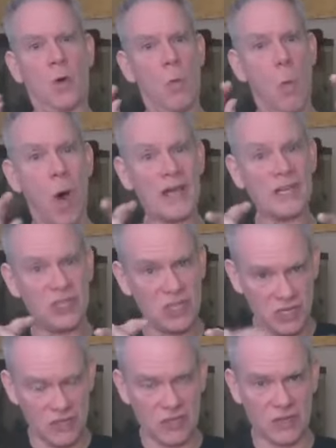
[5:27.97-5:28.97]
why
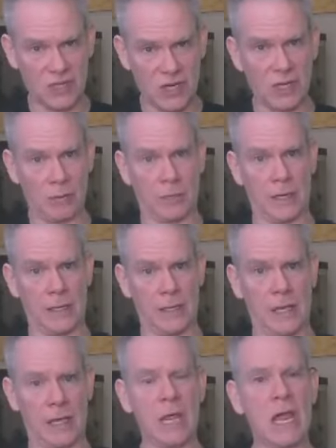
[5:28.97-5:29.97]
Jesus celebrated
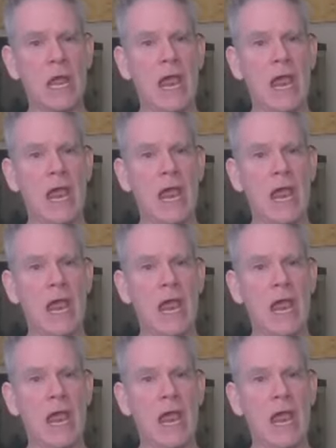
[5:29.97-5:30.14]
it,